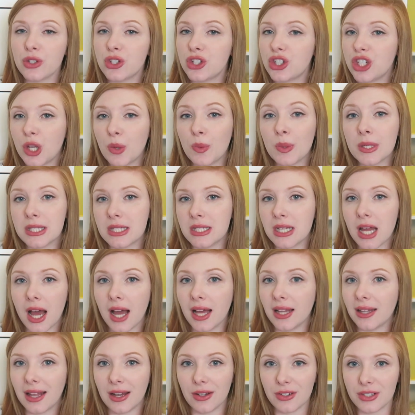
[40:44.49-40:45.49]
she was not
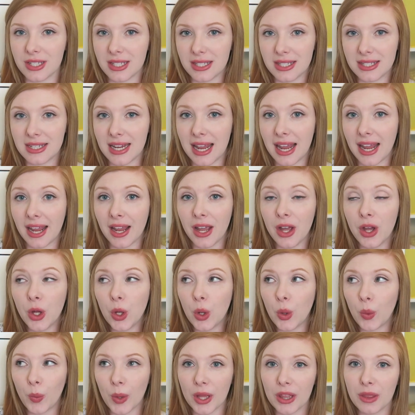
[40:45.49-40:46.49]
allowed to stay
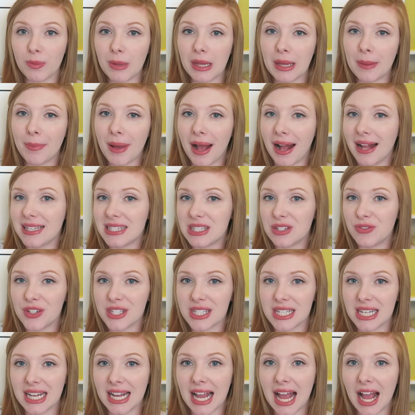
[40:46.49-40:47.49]
with me past
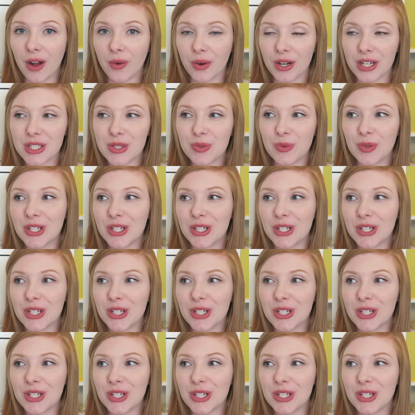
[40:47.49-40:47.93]
visiting hours,